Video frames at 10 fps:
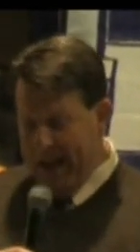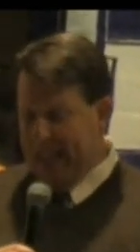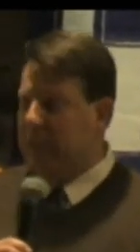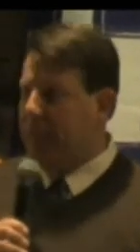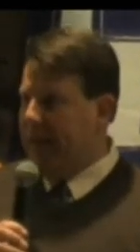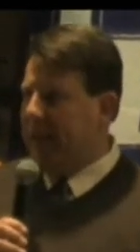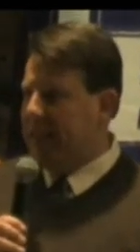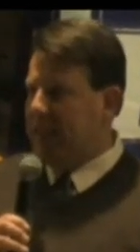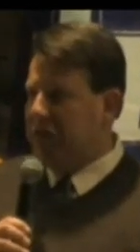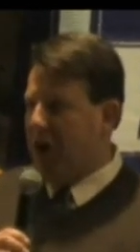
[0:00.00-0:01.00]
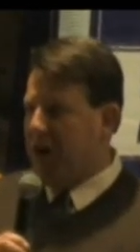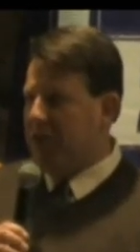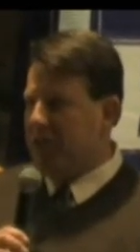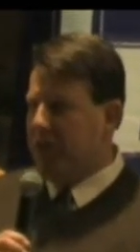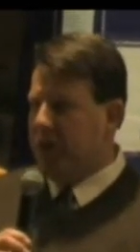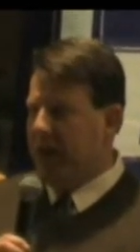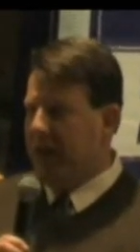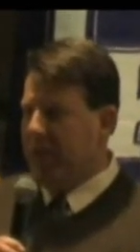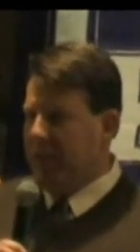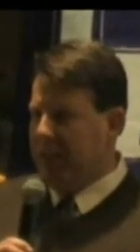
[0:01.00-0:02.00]
It's been a tough start to
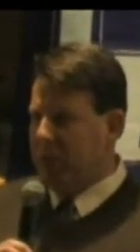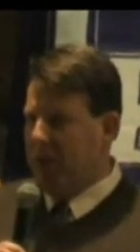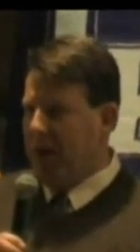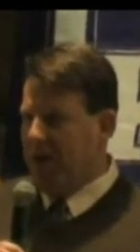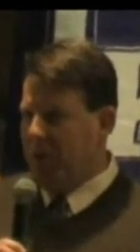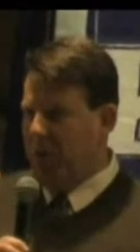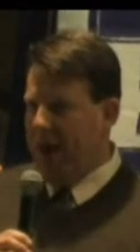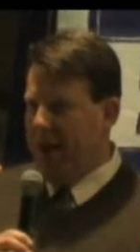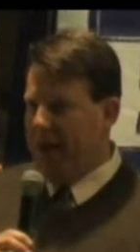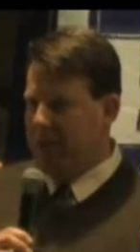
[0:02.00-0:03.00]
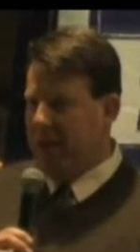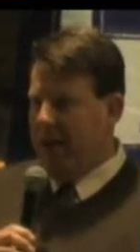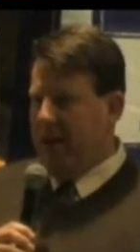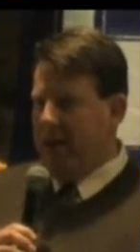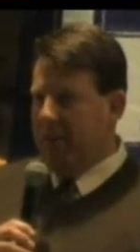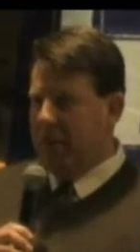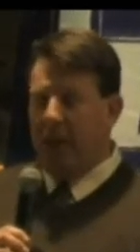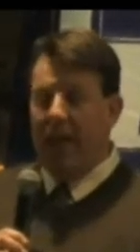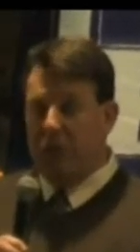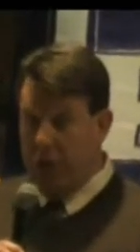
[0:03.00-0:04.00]
the Billy Gillespie era for the Wildcats, especially
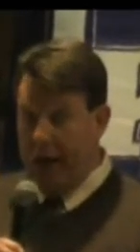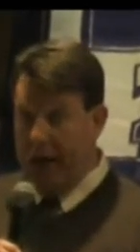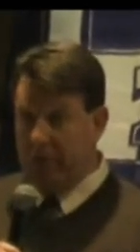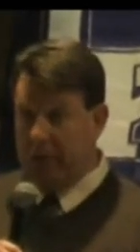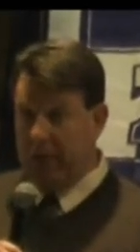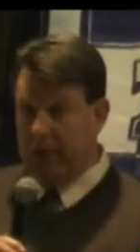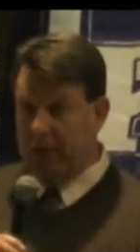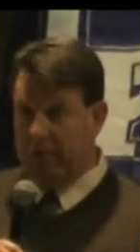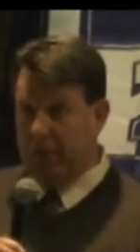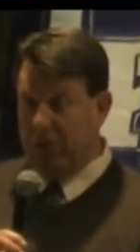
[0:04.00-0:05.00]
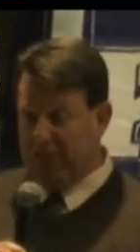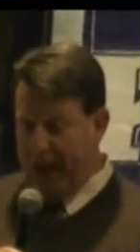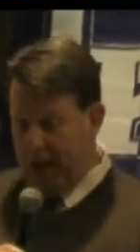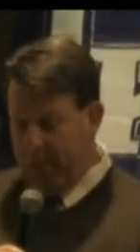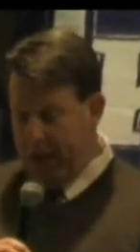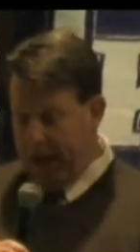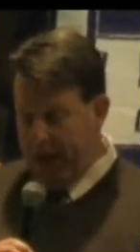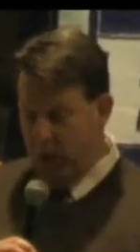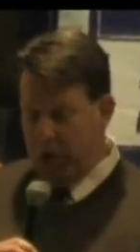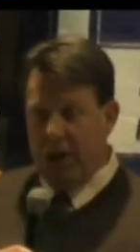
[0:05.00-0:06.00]
the last two games, getting beat pretty soundly by
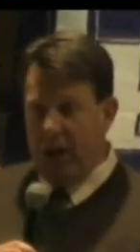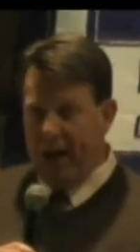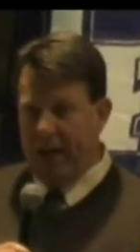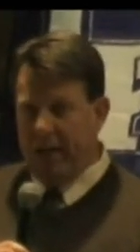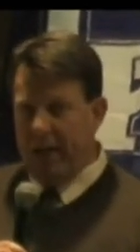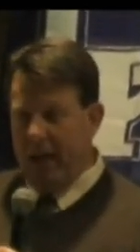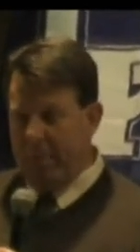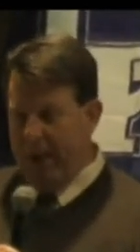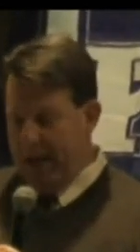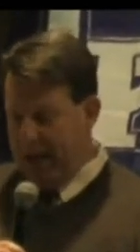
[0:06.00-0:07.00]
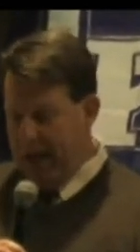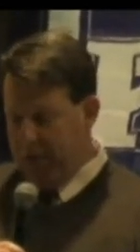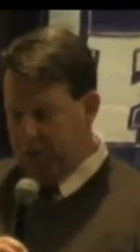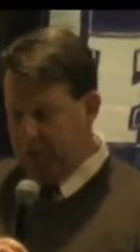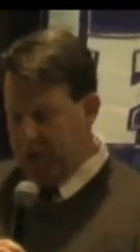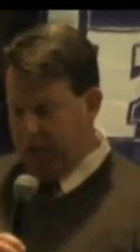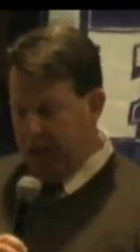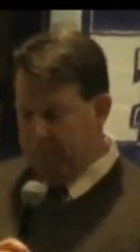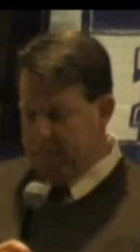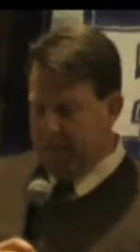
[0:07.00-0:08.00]
North Carolina and by Indiana most recently.